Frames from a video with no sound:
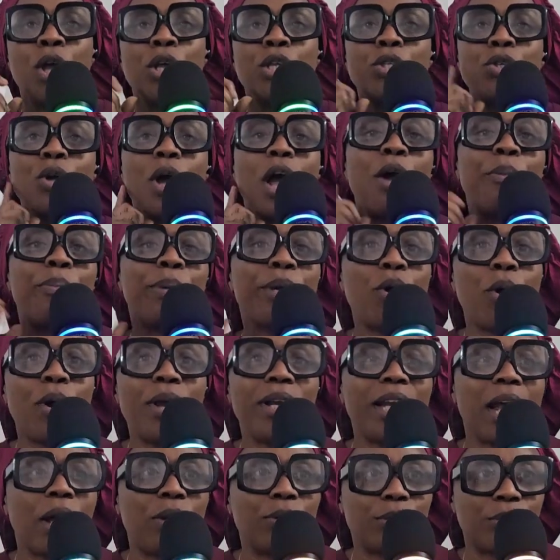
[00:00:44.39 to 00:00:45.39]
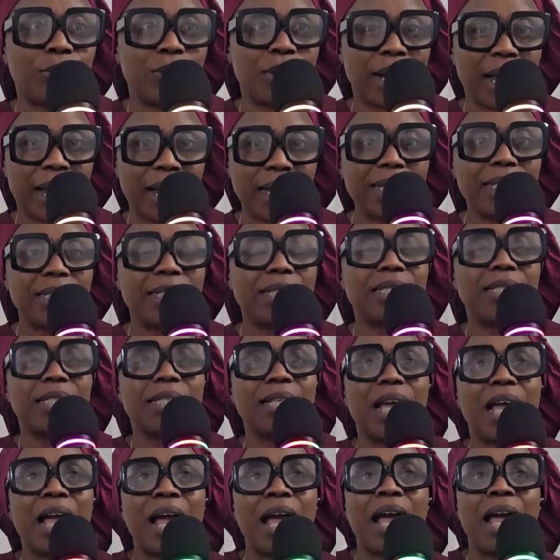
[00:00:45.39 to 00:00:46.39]
So I'll be going out tonight
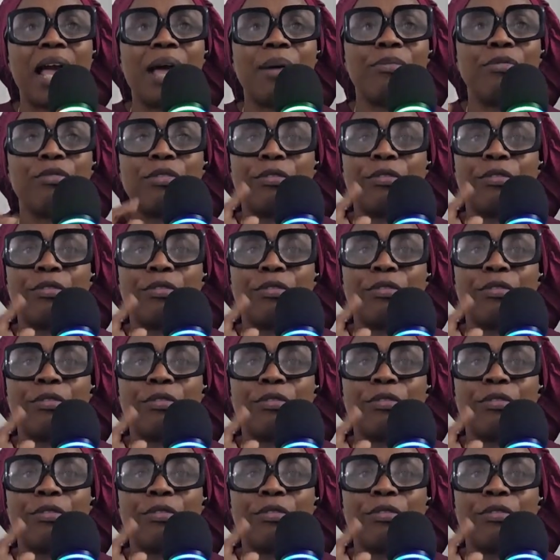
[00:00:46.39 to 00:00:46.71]
from